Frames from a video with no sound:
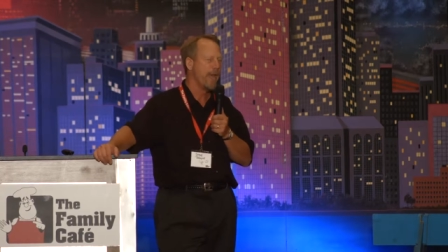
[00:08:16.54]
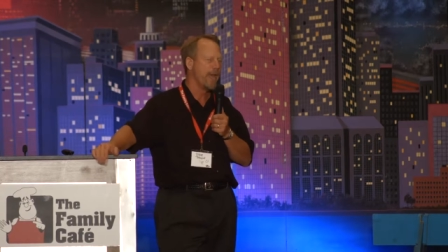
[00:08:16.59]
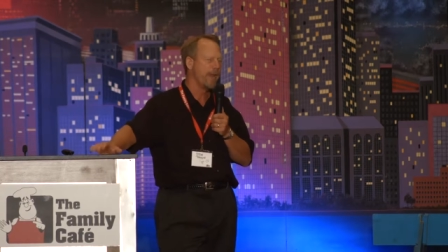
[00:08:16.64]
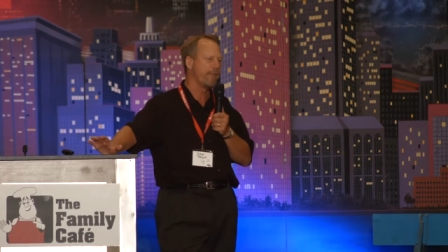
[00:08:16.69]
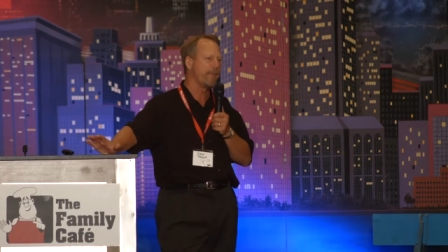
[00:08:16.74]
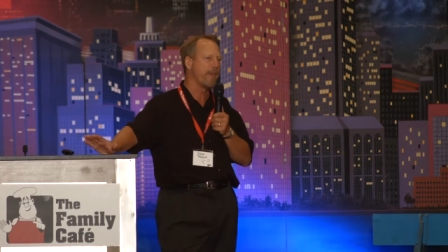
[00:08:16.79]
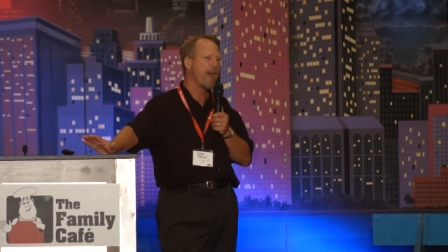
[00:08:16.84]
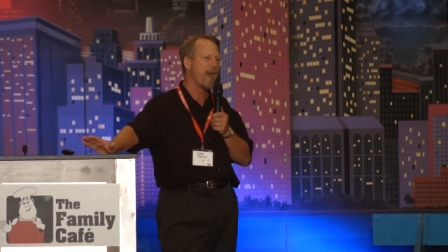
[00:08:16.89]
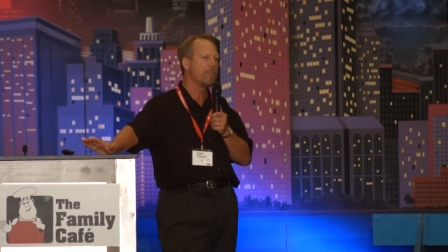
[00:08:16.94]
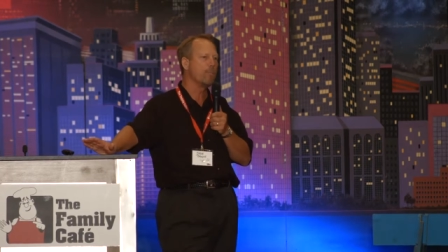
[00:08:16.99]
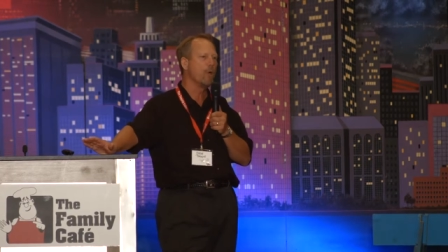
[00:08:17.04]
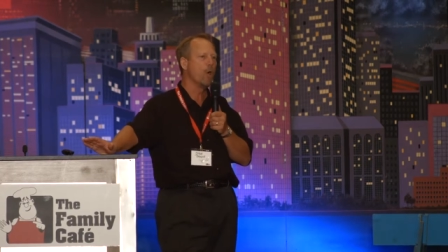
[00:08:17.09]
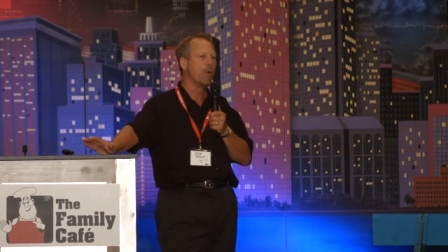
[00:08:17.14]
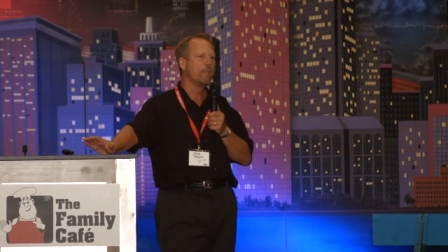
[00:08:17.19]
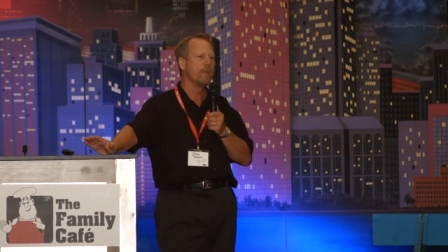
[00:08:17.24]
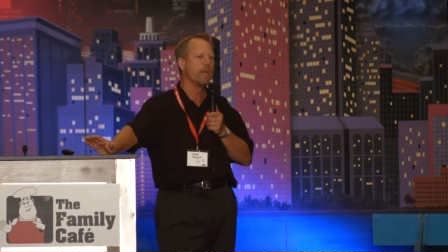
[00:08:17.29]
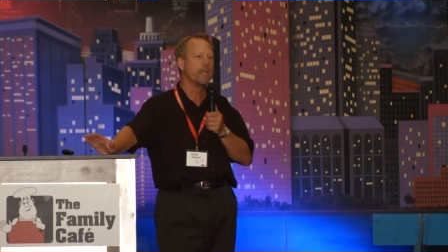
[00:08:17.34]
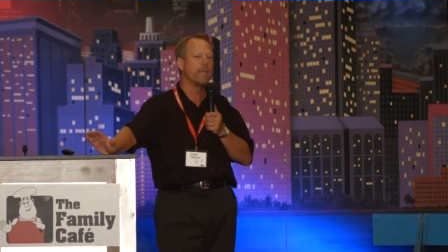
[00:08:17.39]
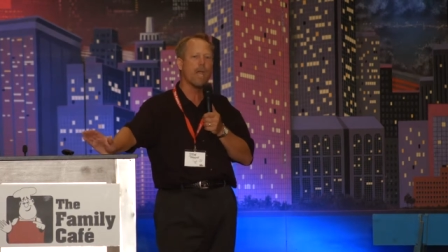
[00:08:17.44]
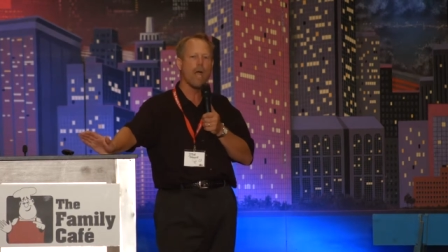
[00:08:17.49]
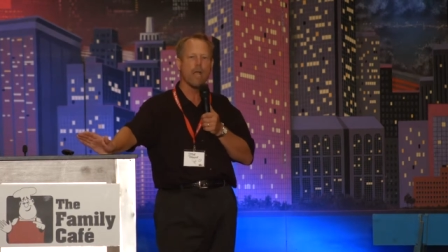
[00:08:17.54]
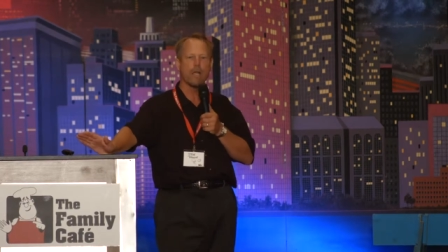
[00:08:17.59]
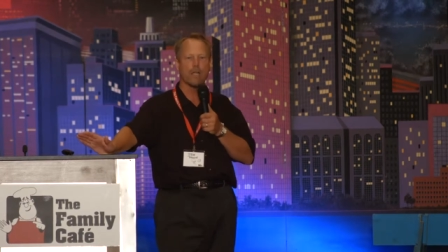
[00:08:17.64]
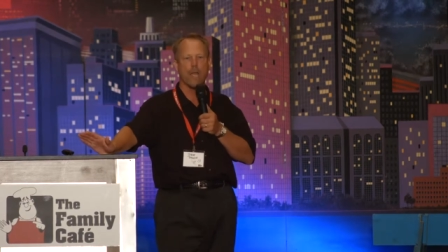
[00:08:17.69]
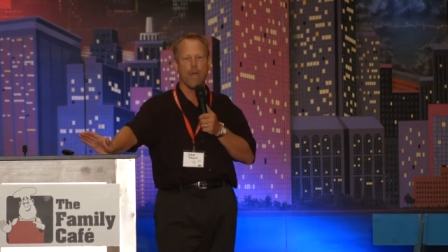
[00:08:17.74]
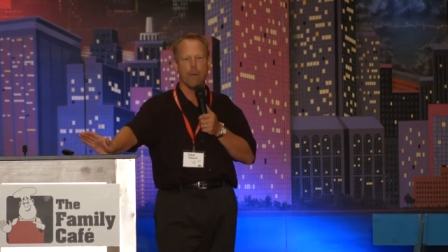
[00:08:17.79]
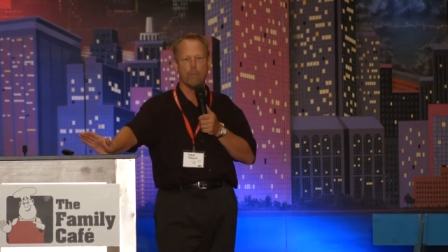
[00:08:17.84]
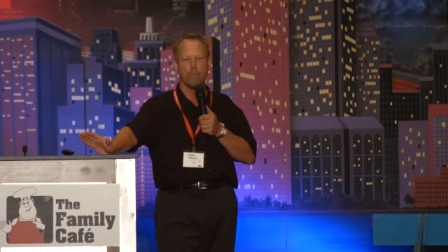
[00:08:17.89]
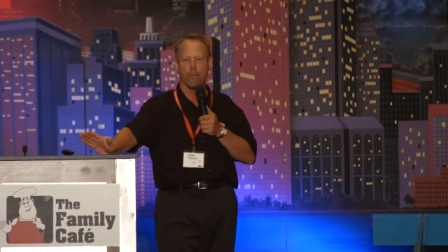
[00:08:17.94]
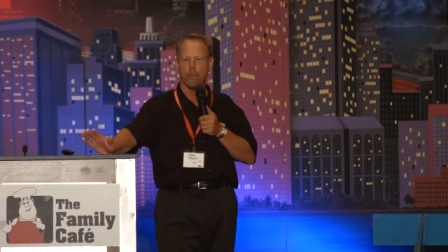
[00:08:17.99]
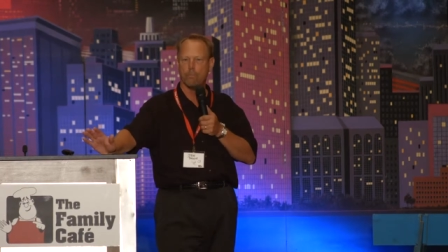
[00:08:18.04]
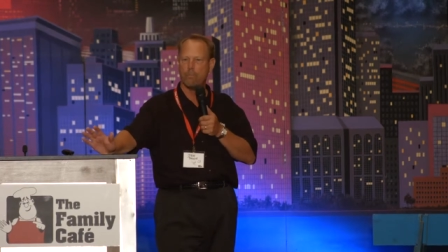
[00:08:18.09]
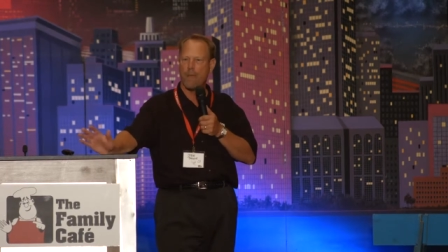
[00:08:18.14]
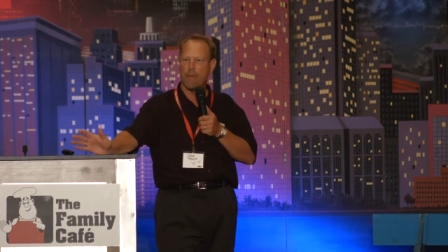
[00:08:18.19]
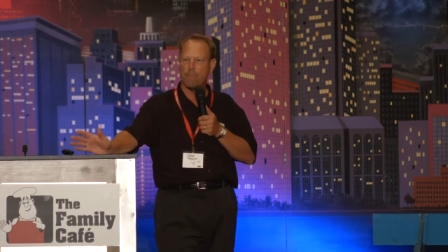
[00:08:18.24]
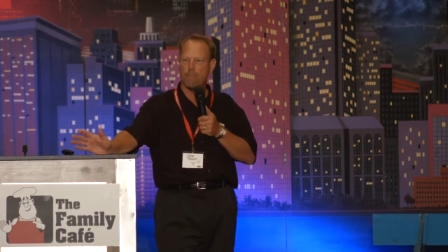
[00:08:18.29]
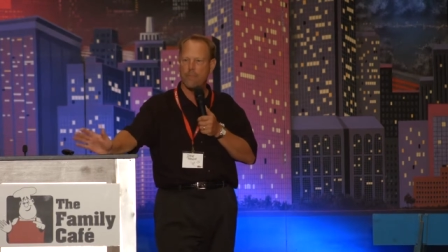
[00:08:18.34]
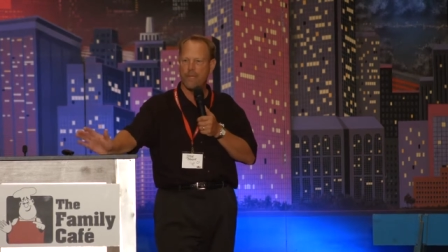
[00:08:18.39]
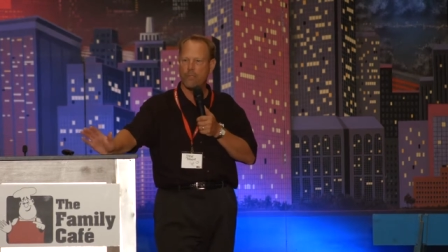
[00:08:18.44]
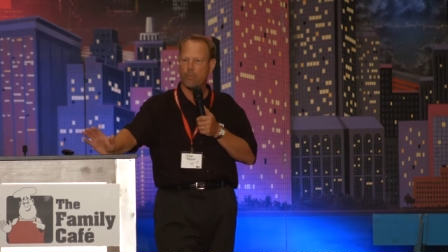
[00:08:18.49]
And at that moment, a young couple,
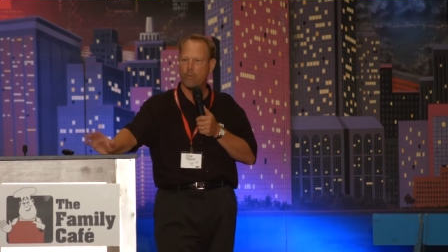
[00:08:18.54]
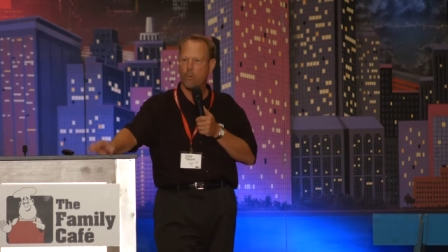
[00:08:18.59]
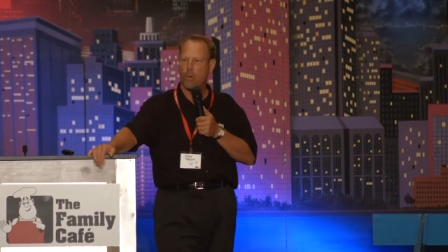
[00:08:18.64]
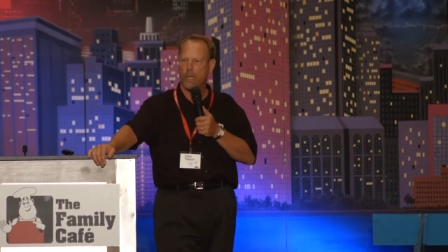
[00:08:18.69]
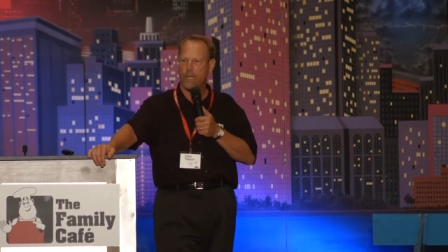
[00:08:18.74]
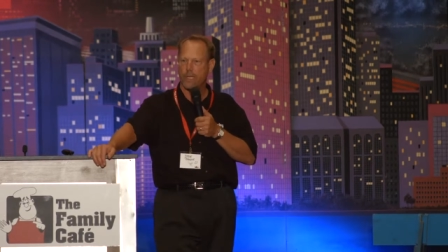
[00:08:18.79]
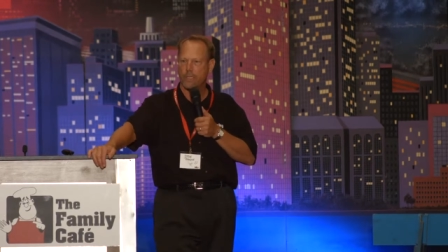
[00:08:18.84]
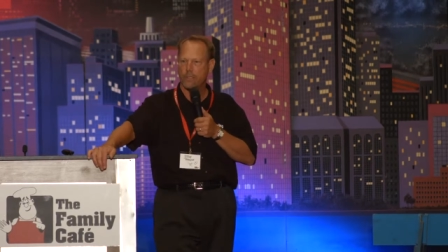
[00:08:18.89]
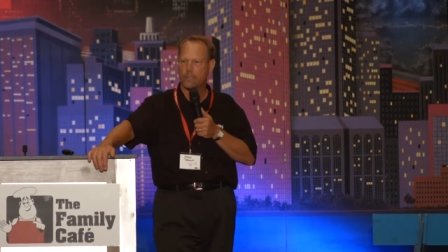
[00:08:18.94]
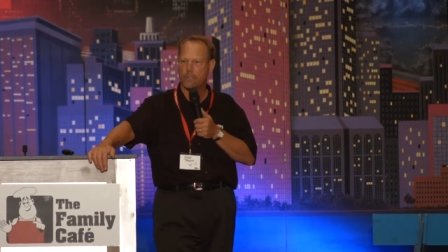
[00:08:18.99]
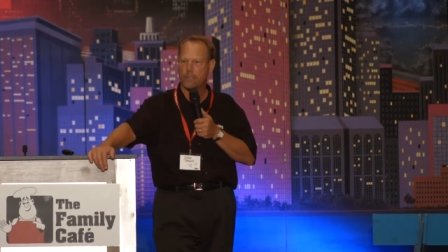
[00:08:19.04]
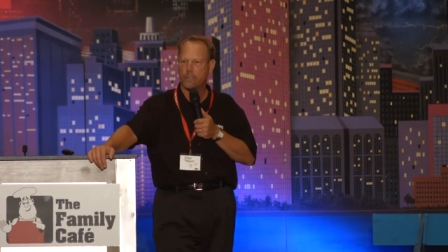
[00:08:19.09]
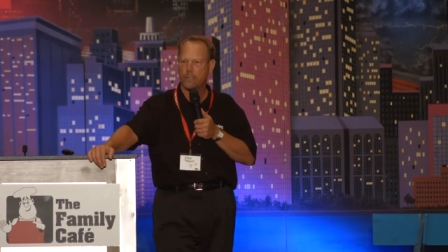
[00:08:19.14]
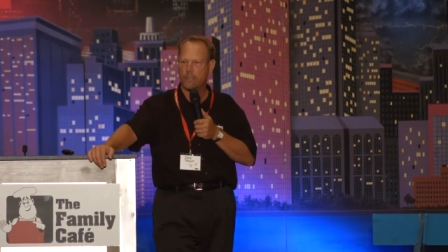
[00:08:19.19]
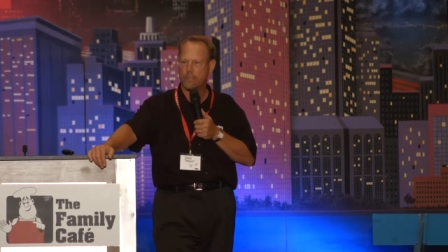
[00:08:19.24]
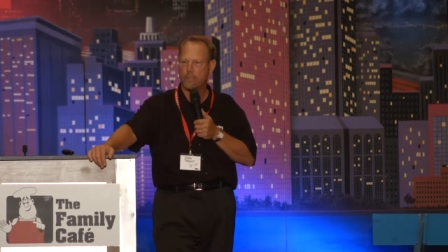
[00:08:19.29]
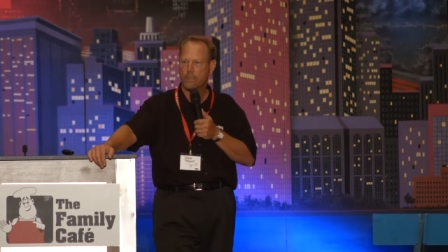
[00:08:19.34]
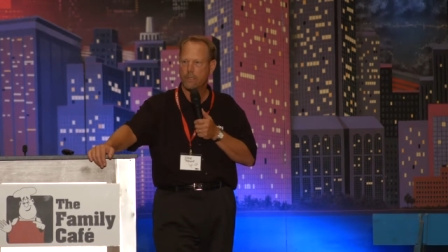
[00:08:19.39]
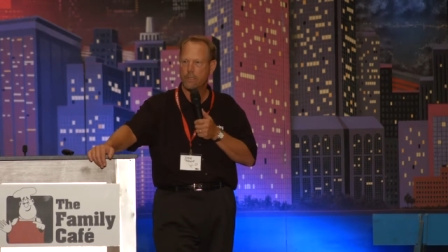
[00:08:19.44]
about mid 20s,